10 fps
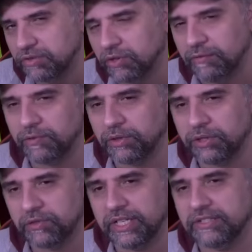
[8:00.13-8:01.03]

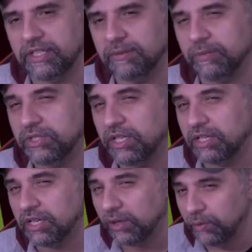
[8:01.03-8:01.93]
3-4-3 team? Would you
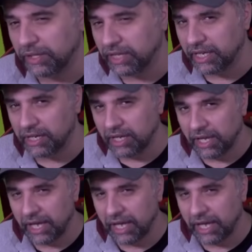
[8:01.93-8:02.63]
go with it?